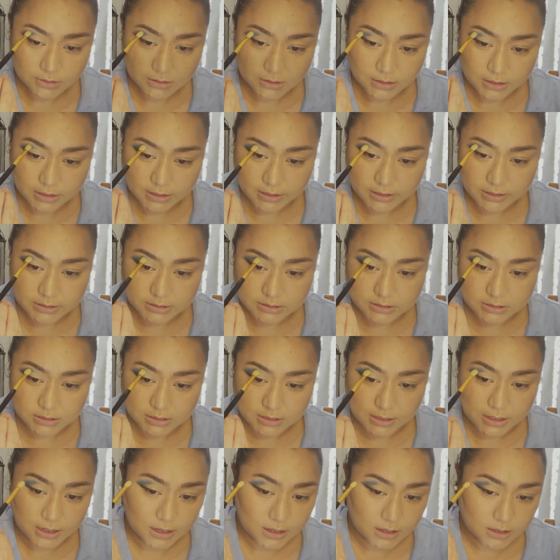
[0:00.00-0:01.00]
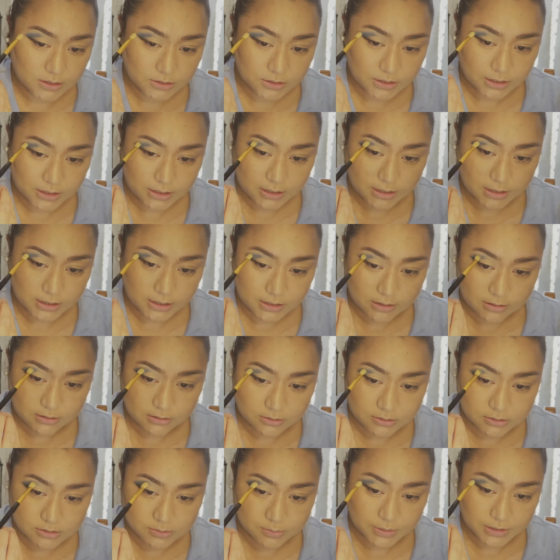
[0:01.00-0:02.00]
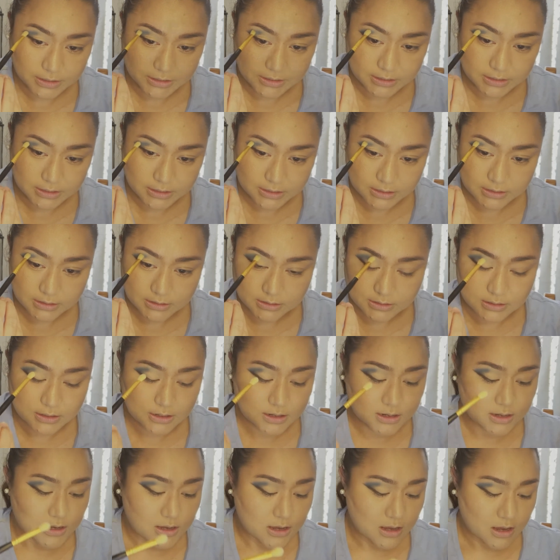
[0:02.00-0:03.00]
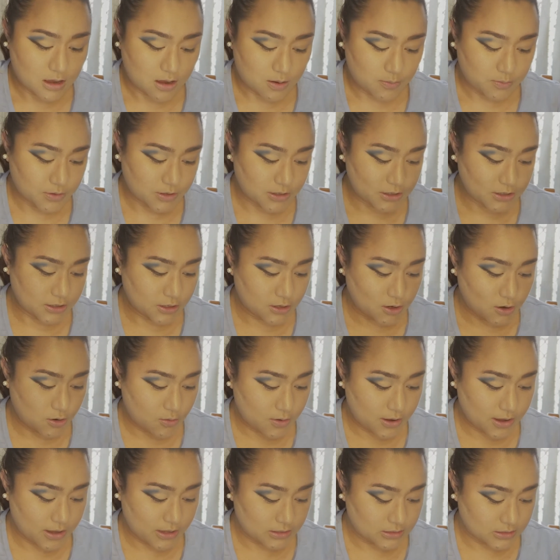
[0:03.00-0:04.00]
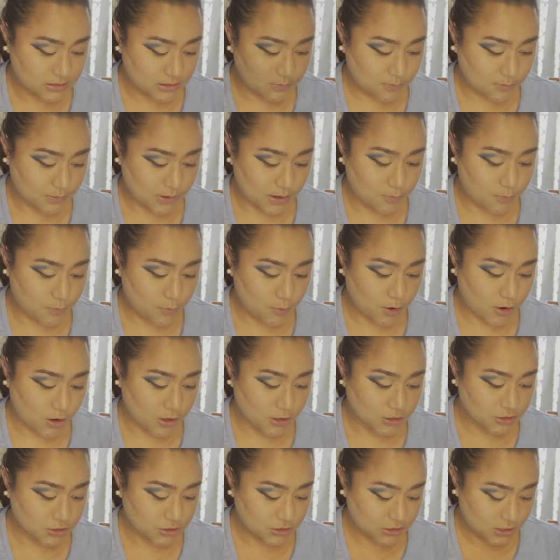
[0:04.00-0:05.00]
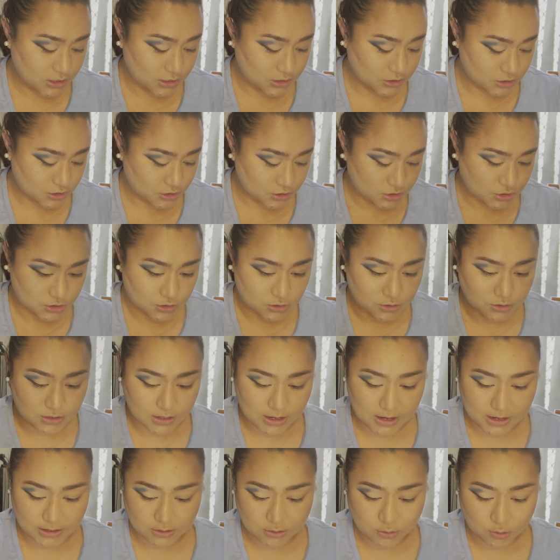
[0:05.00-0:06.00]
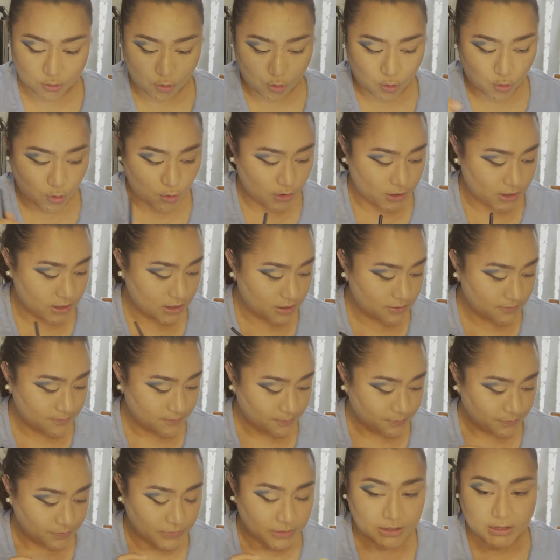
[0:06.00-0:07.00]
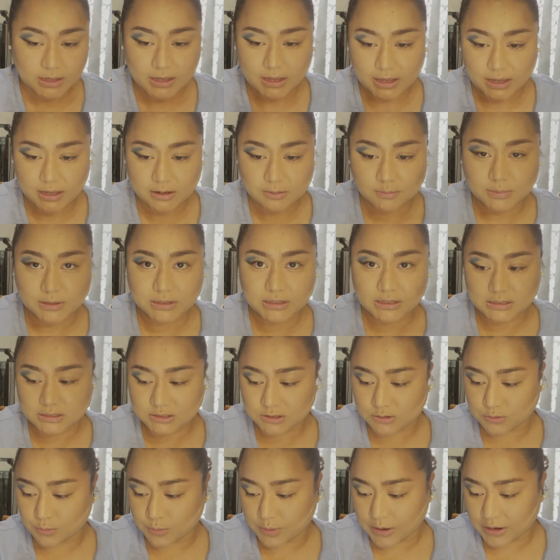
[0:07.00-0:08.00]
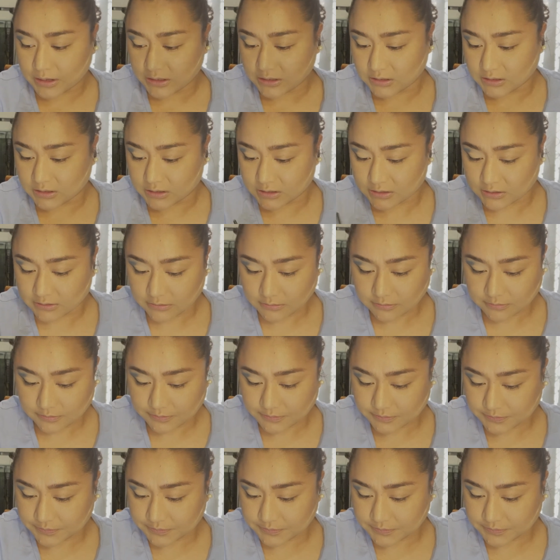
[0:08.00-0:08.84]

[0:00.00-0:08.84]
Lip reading: Okay, so now that it looks blended, I'm gonna go and dip my brush into that Koi and Mediterranean.